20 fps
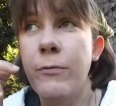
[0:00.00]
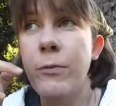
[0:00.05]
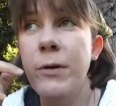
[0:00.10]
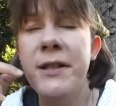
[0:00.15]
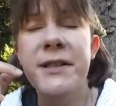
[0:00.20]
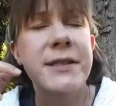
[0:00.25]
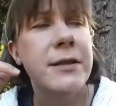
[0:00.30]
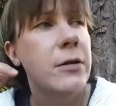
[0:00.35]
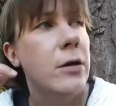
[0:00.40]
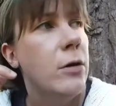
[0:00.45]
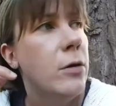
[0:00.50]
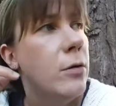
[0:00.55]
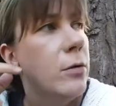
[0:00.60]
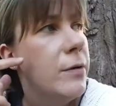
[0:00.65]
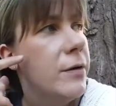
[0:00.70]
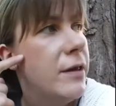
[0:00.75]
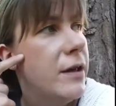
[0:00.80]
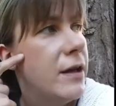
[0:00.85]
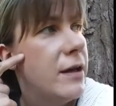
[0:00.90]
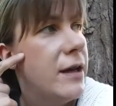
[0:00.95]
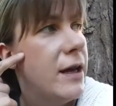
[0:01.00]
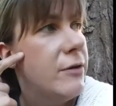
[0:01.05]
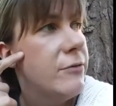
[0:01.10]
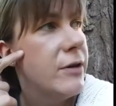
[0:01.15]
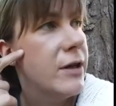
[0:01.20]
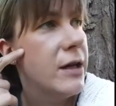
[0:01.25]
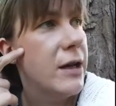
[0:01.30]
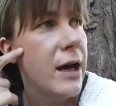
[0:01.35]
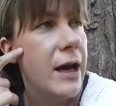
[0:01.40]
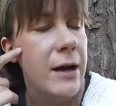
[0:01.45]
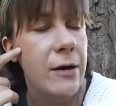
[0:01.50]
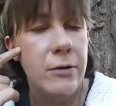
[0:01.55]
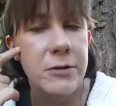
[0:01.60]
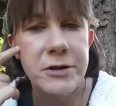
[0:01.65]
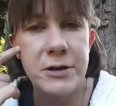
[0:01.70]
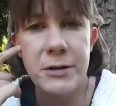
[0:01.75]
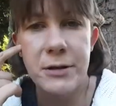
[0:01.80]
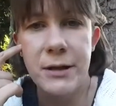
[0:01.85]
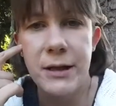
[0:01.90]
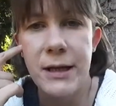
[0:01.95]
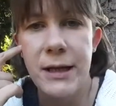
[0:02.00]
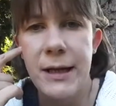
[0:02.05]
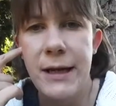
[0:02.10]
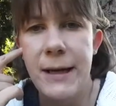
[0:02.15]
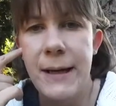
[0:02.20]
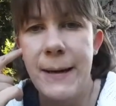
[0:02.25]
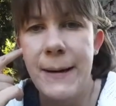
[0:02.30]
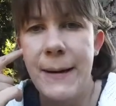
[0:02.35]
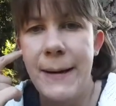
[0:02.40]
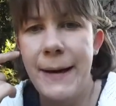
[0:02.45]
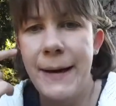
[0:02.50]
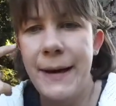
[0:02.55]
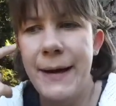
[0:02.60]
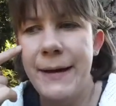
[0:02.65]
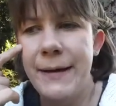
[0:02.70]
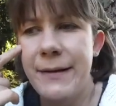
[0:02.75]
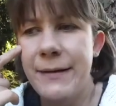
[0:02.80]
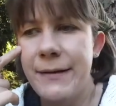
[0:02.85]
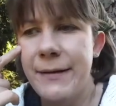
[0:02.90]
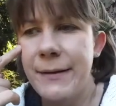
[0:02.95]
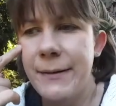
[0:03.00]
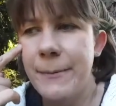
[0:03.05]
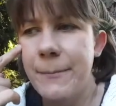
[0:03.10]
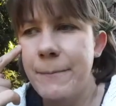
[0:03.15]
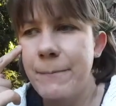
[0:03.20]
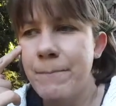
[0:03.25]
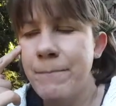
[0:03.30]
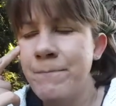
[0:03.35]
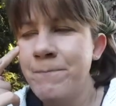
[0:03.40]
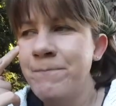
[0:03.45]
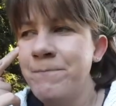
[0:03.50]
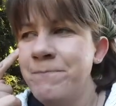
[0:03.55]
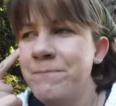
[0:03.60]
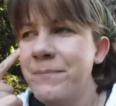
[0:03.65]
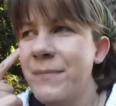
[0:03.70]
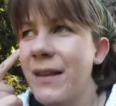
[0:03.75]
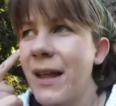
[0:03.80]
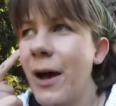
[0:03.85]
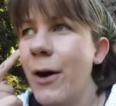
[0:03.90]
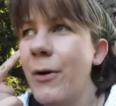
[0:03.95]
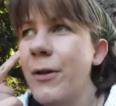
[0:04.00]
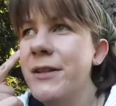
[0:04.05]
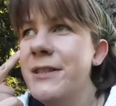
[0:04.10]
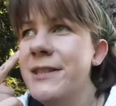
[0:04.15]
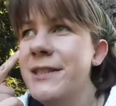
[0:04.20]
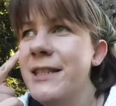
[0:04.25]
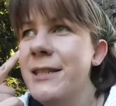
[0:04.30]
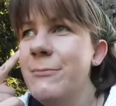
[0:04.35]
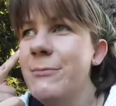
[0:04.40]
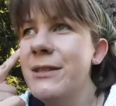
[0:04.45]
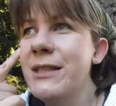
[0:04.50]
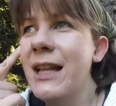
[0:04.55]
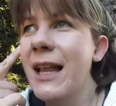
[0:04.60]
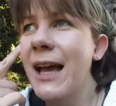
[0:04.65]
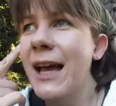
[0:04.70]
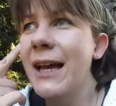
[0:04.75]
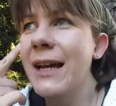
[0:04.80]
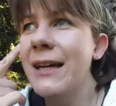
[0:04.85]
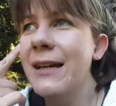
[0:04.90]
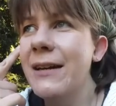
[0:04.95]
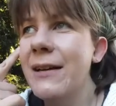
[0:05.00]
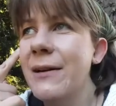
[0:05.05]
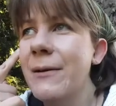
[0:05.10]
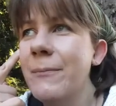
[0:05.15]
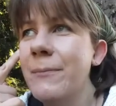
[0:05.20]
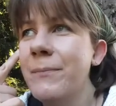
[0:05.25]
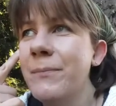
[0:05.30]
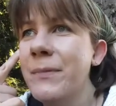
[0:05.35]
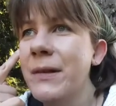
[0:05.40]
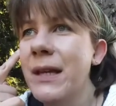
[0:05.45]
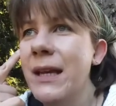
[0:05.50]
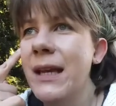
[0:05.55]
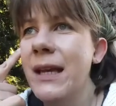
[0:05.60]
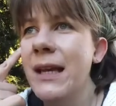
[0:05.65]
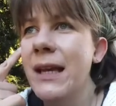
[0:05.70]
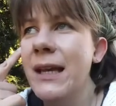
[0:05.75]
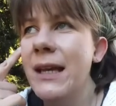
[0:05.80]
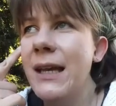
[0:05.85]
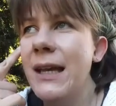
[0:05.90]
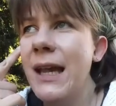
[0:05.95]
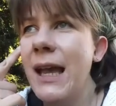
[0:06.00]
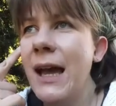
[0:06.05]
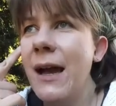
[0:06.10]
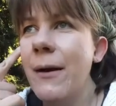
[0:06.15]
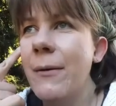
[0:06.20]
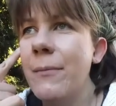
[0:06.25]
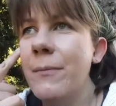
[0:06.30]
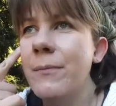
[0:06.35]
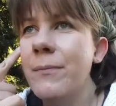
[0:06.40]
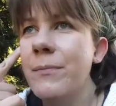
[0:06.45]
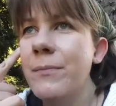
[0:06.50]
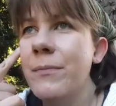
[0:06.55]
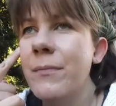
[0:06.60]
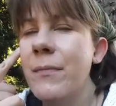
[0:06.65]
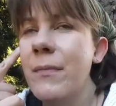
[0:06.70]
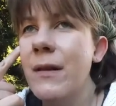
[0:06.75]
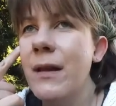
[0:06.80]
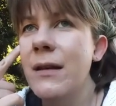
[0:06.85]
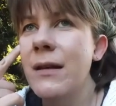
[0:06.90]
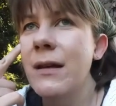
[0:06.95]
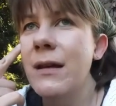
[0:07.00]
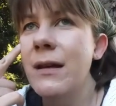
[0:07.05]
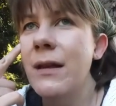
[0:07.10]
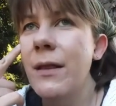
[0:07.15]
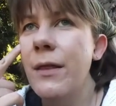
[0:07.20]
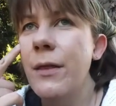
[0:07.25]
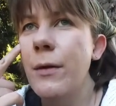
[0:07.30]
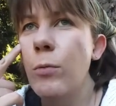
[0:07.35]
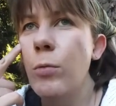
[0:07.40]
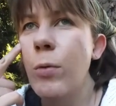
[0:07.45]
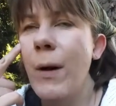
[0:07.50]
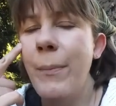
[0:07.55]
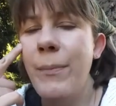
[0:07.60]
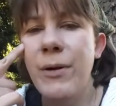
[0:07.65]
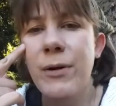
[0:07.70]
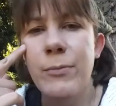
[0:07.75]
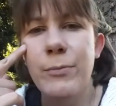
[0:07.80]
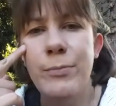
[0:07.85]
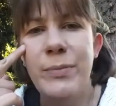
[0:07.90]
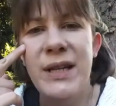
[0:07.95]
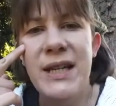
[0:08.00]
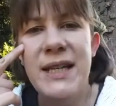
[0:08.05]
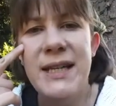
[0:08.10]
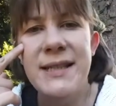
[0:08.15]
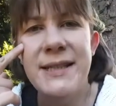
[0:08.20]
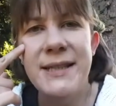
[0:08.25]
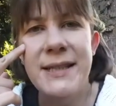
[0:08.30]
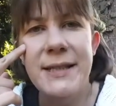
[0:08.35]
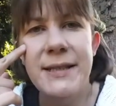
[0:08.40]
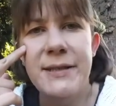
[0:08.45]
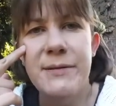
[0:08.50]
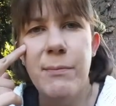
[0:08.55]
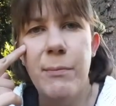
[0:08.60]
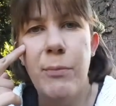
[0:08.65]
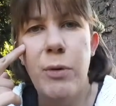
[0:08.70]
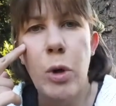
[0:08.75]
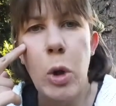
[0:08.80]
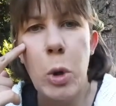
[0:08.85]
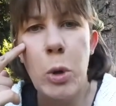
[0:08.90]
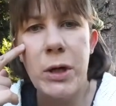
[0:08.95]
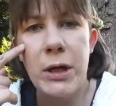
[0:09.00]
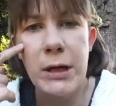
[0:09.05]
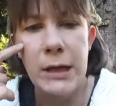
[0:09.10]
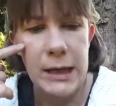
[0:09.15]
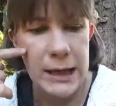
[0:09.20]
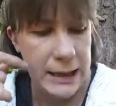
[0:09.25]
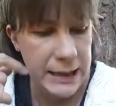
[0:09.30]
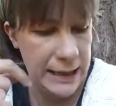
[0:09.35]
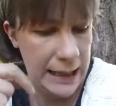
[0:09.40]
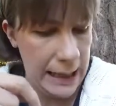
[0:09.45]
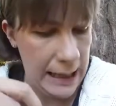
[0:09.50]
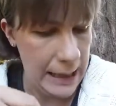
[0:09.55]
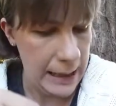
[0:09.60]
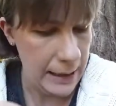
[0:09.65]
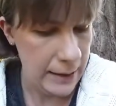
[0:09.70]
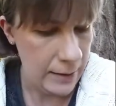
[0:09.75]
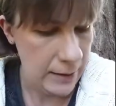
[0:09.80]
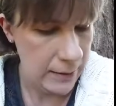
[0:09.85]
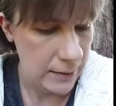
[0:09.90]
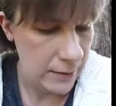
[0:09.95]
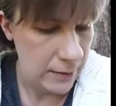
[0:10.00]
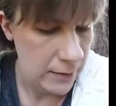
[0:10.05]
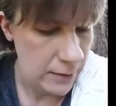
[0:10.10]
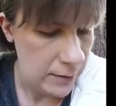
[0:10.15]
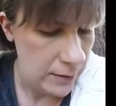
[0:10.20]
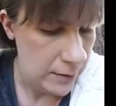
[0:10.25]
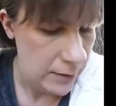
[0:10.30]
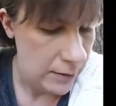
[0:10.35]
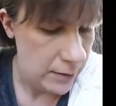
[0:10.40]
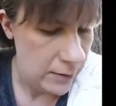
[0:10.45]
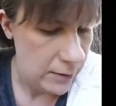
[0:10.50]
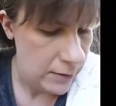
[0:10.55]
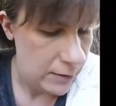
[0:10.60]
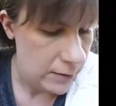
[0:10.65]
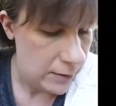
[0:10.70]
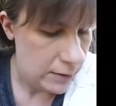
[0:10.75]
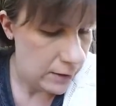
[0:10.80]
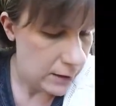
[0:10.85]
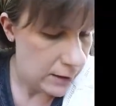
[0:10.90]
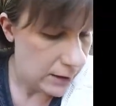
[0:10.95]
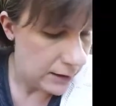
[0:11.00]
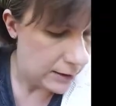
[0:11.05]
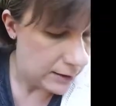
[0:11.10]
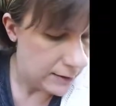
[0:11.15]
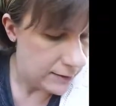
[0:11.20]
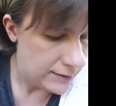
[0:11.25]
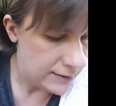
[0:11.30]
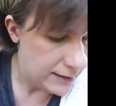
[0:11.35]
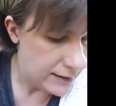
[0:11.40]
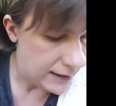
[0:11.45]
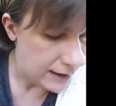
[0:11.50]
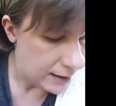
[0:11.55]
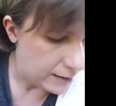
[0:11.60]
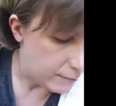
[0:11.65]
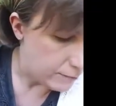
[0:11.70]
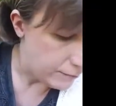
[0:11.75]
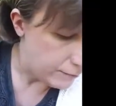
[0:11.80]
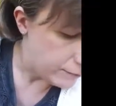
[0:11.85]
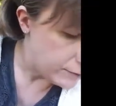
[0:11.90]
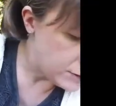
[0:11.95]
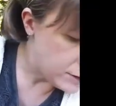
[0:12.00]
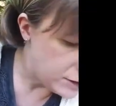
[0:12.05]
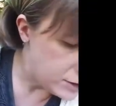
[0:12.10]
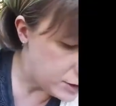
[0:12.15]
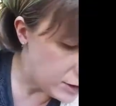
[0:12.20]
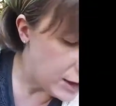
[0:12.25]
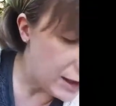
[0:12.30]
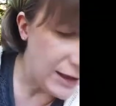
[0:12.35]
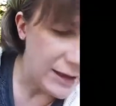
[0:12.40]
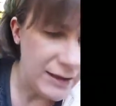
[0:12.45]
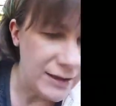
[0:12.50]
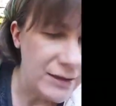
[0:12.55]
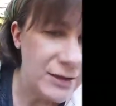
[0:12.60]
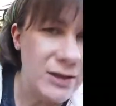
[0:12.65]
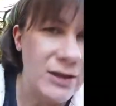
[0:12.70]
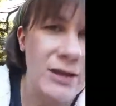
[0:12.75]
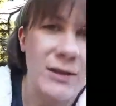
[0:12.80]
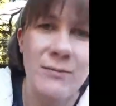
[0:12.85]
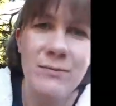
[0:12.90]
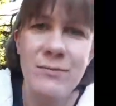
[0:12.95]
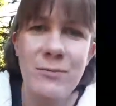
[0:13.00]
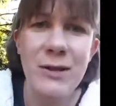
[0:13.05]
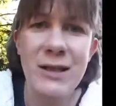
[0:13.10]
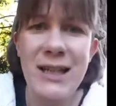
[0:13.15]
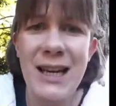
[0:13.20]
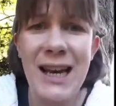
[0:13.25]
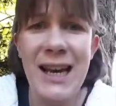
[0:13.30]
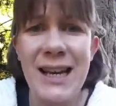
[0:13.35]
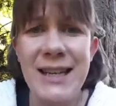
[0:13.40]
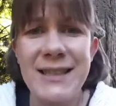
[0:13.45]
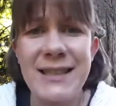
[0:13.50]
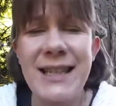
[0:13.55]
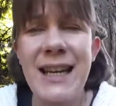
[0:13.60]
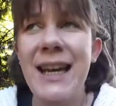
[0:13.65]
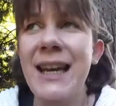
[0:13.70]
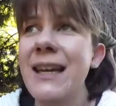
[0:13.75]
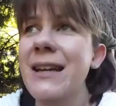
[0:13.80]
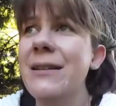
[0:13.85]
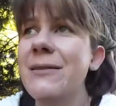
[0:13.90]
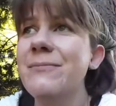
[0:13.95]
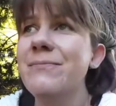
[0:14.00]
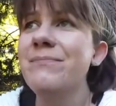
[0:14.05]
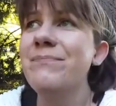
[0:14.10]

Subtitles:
weeks ago, that Henrik and I hosted, and now it seems like yeah, the weapon piece is broken again. And yeah, what can I say?